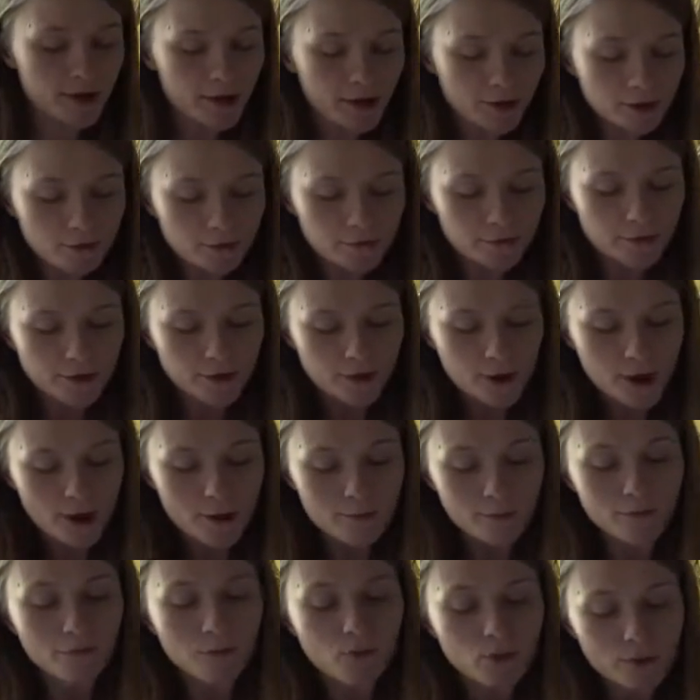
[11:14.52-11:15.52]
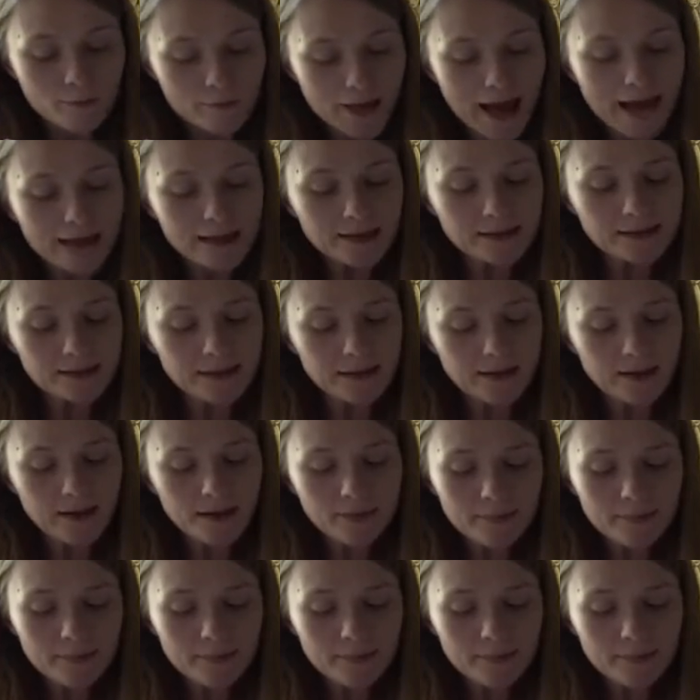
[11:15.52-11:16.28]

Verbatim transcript: d'oeuvre before battle,